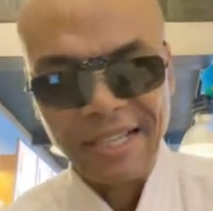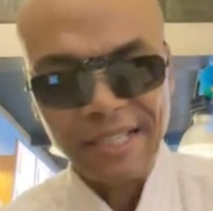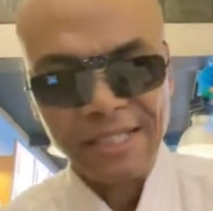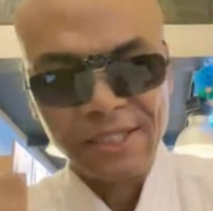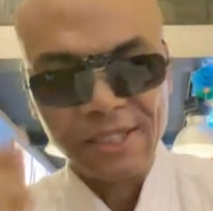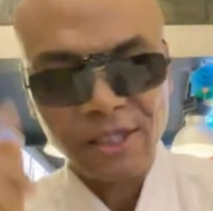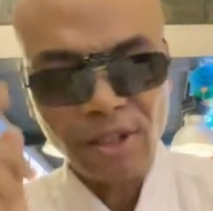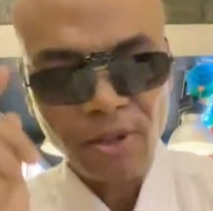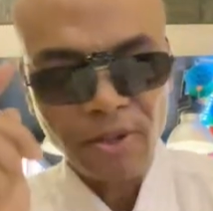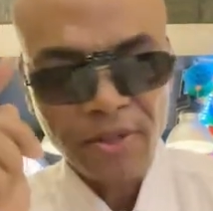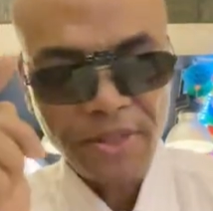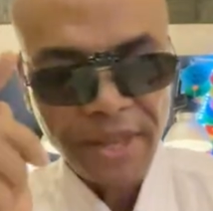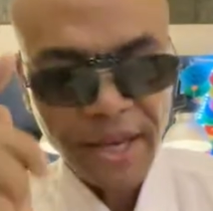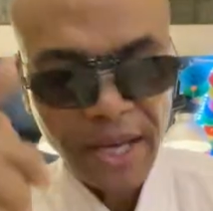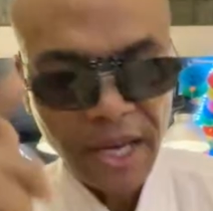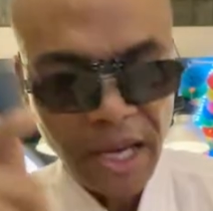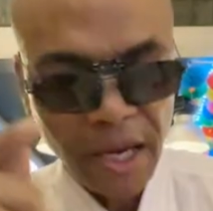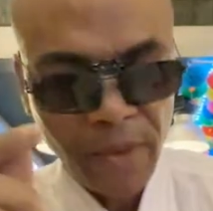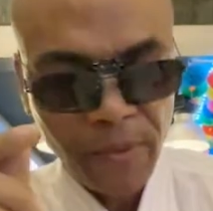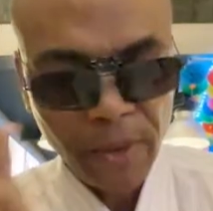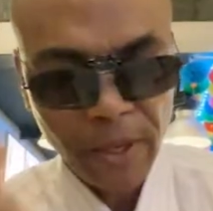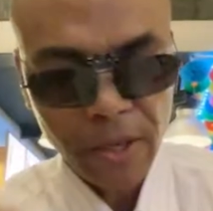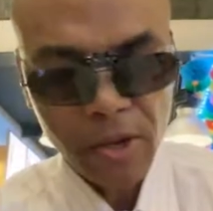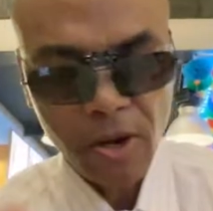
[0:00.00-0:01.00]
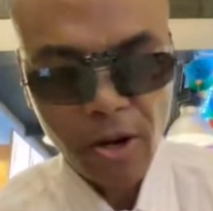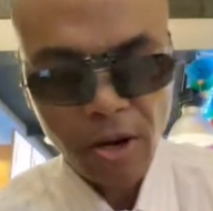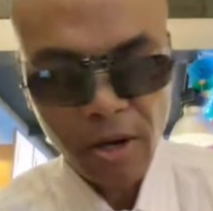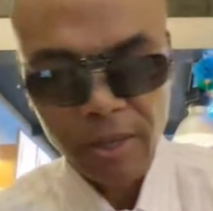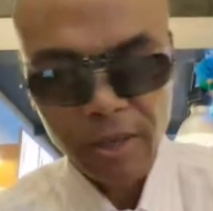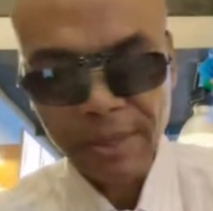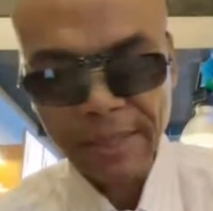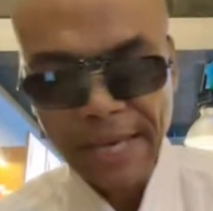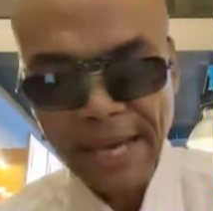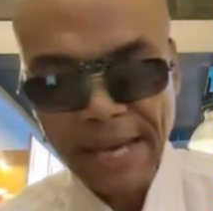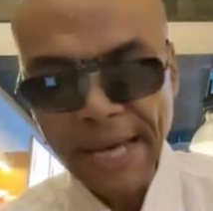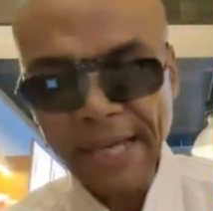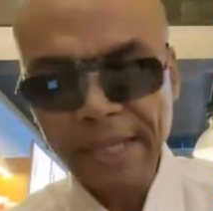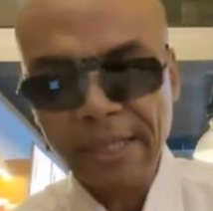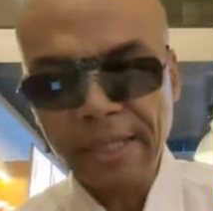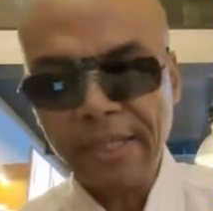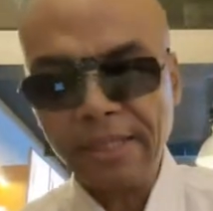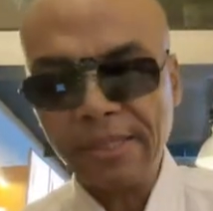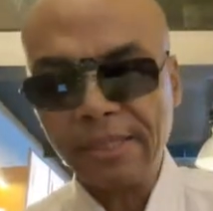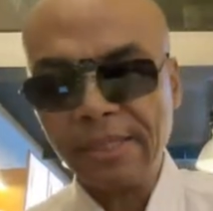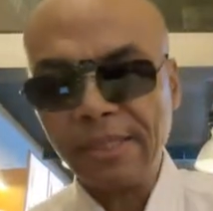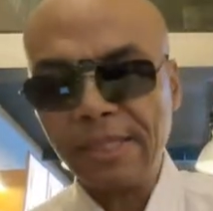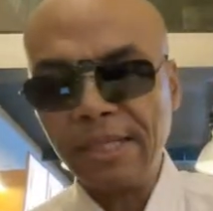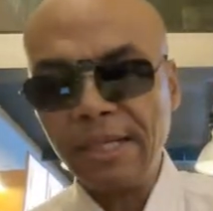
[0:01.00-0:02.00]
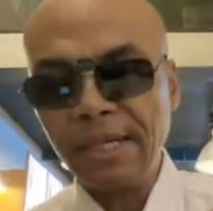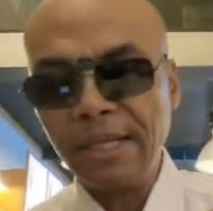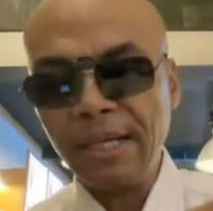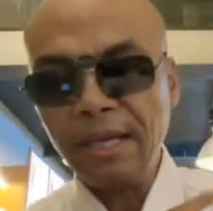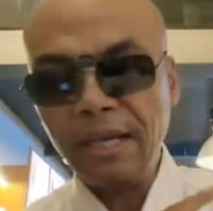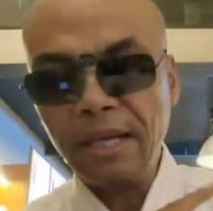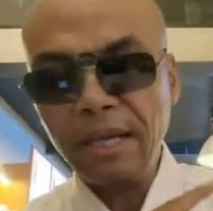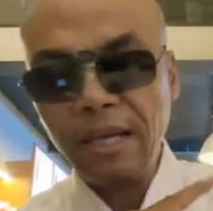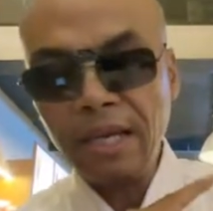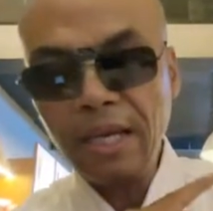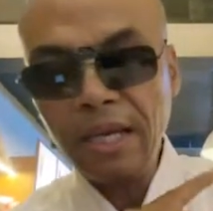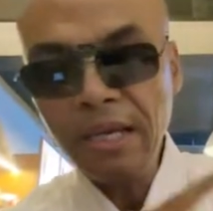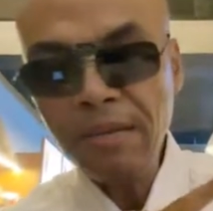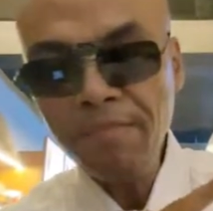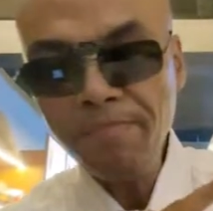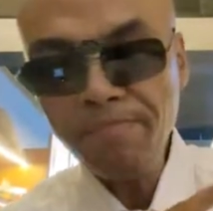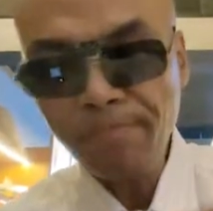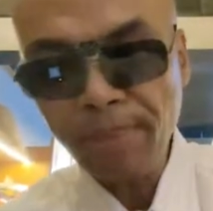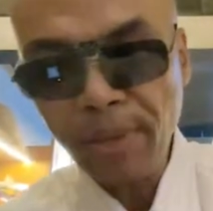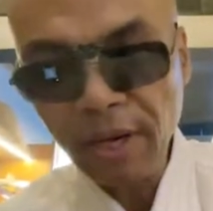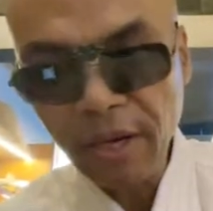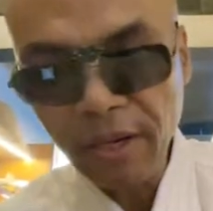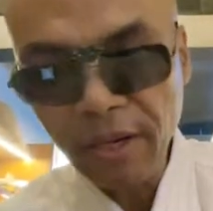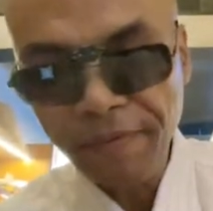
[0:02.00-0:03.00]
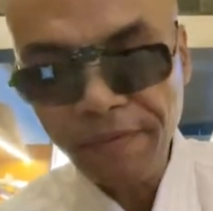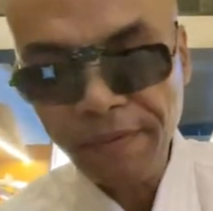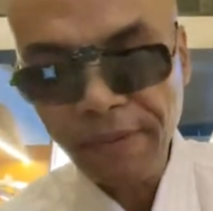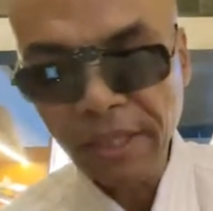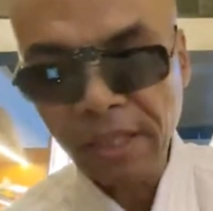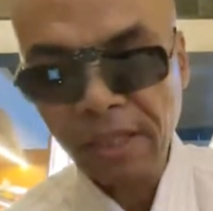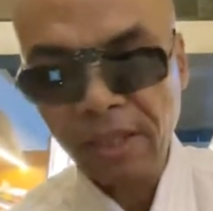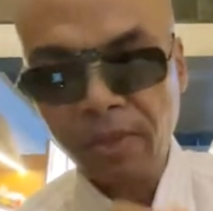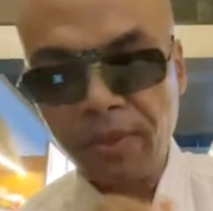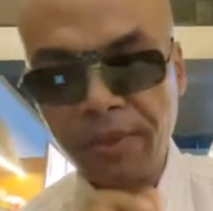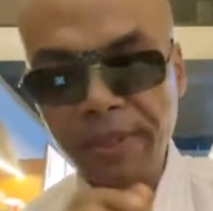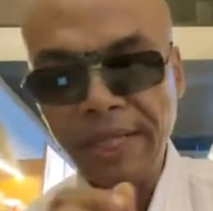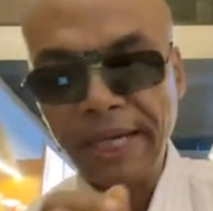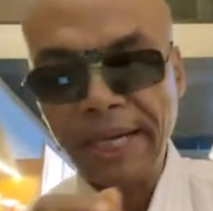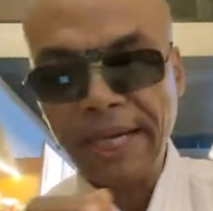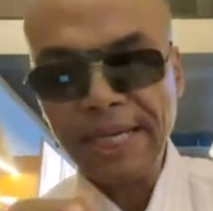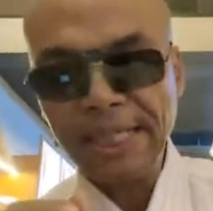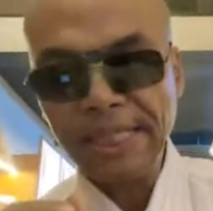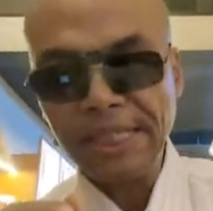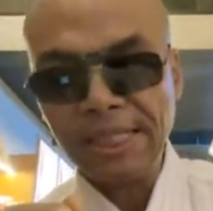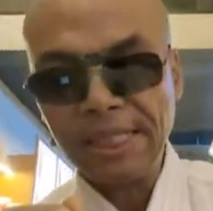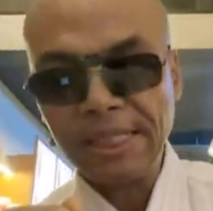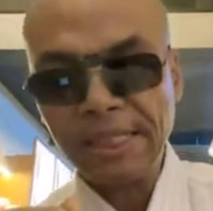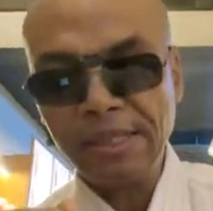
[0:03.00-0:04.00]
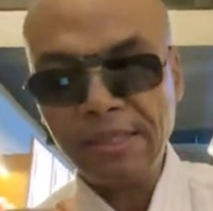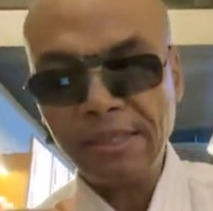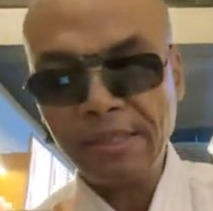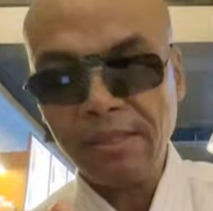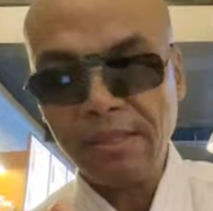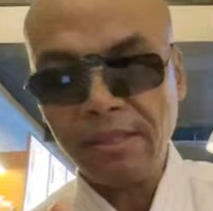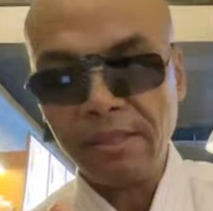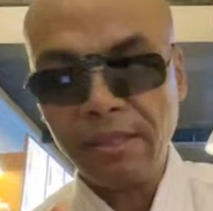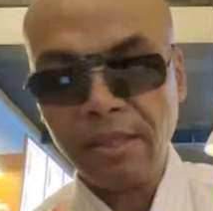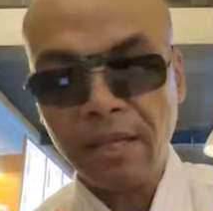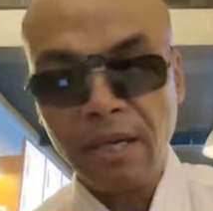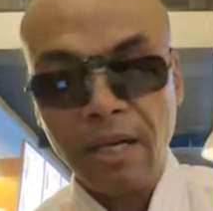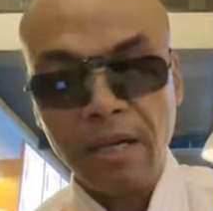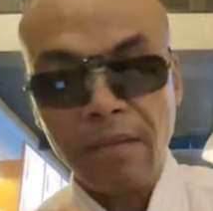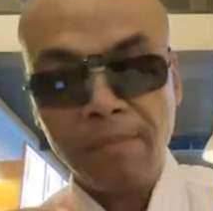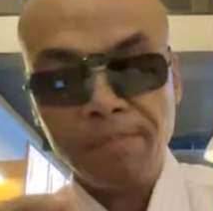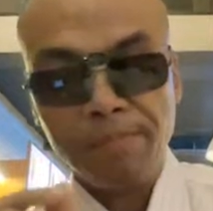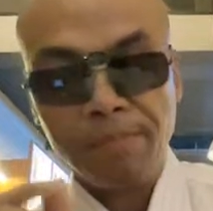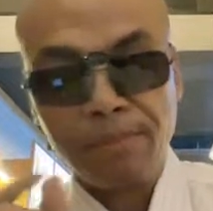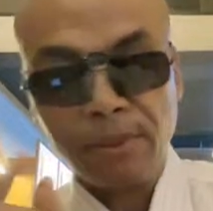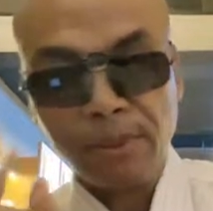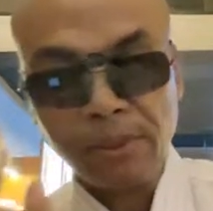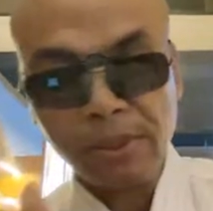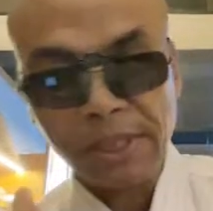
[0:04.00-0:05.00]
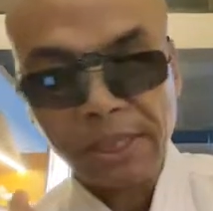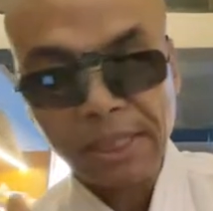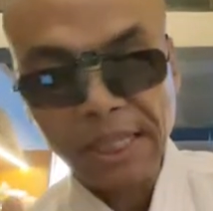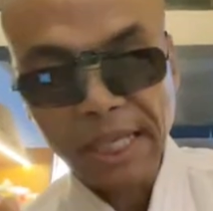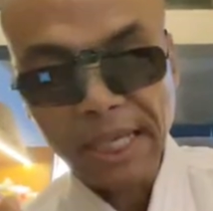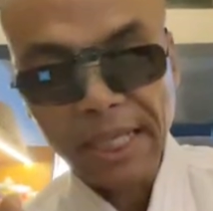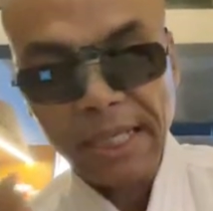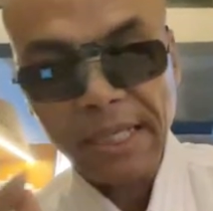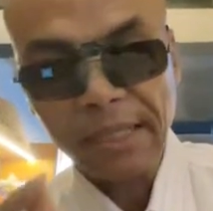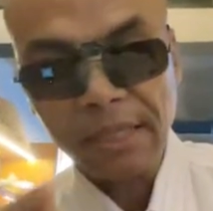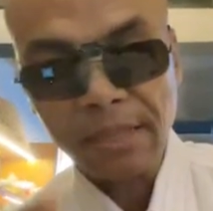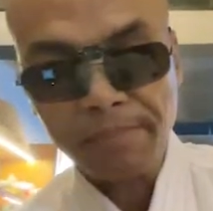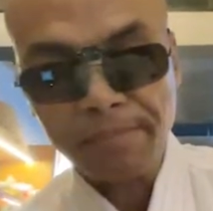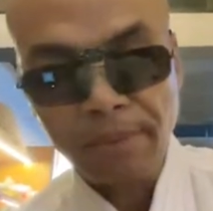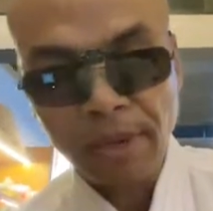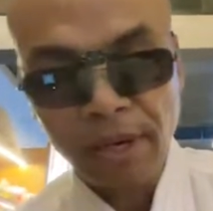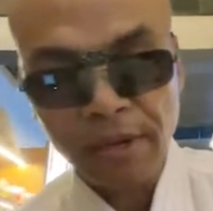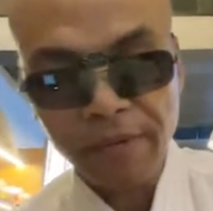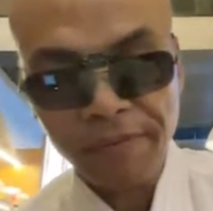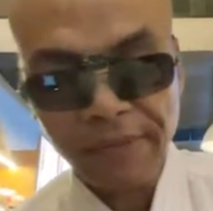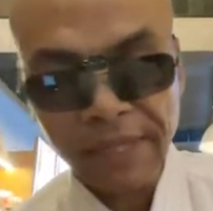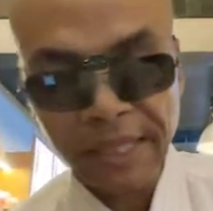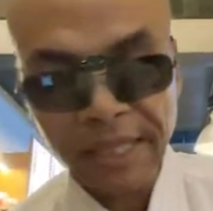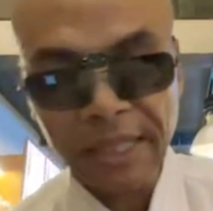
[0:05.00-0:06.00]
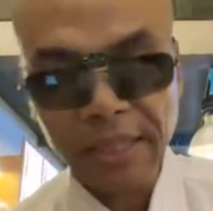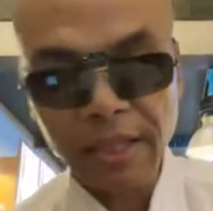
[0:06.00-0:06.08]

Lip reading: So they were called laggards. The imperfect creations proceeded the perfect.